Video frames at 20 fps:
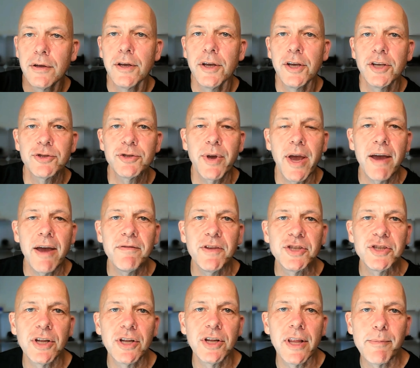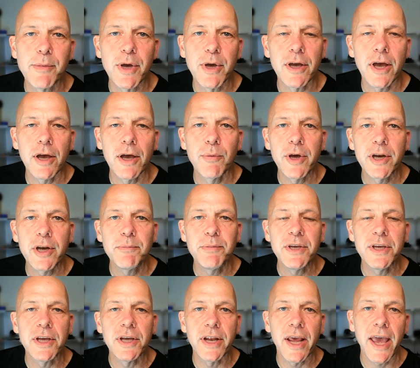So I have this dilemma. I want to
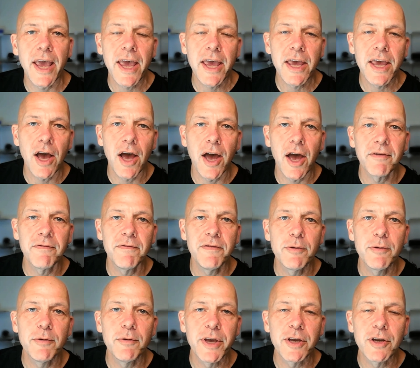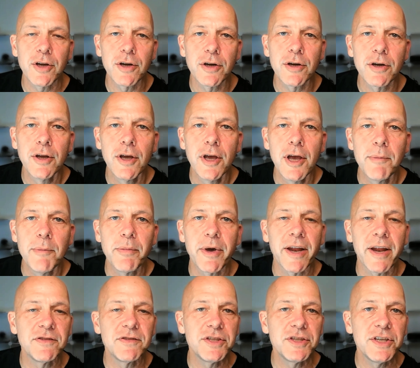be an AI filmmaker, but
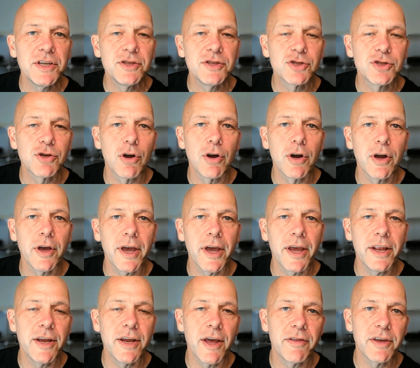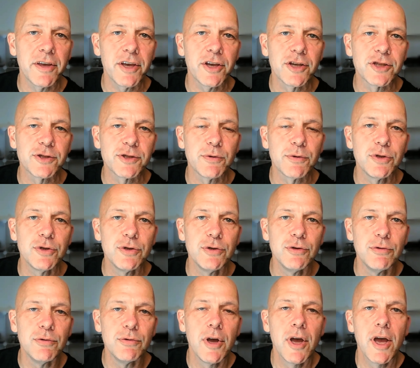I've seen Sora and nothing else will
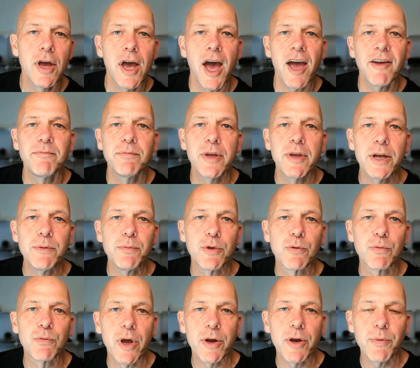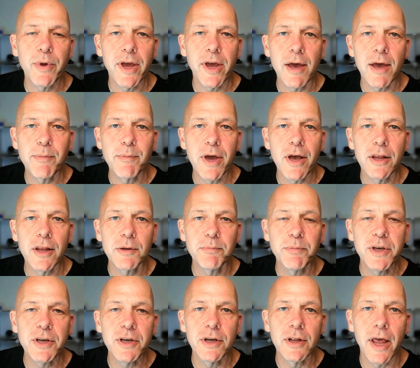do. I've played with Runway ML and
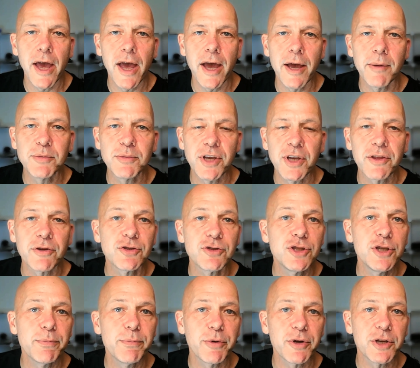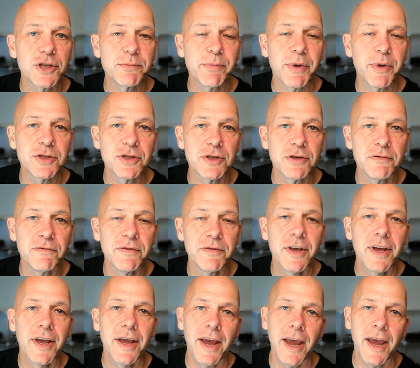Pika Labs, and they're super expensive,
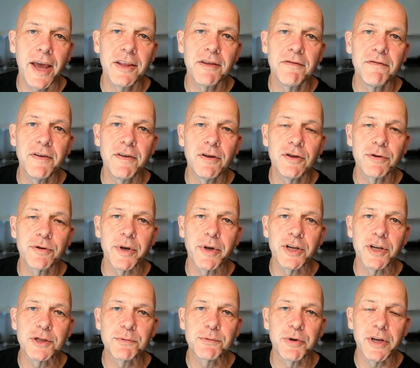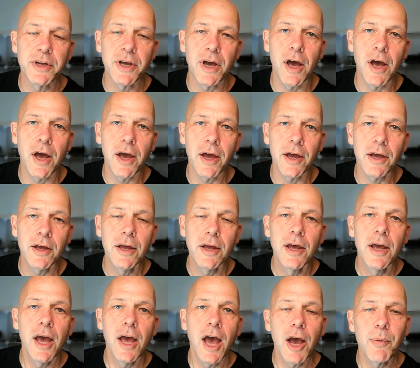and the failure rate is pretty high.
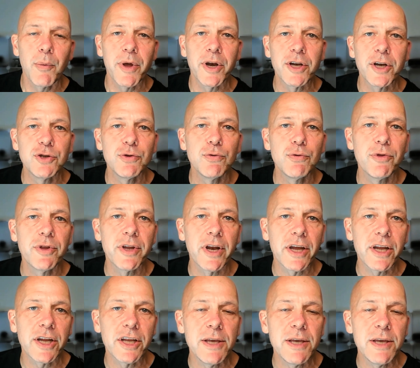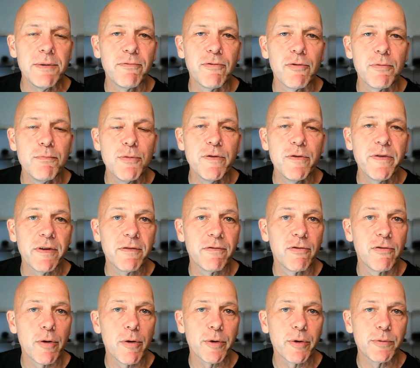I want a tool that I can keep moving
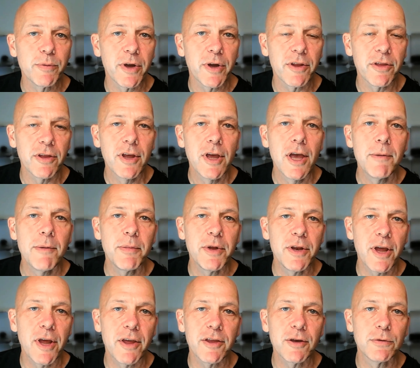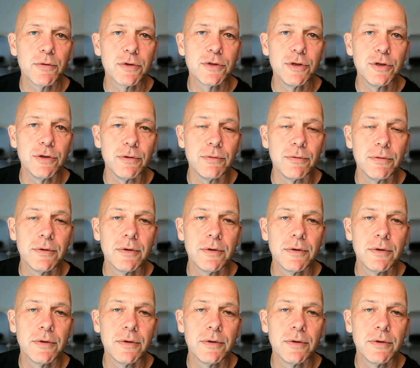forward with, but nothing will do.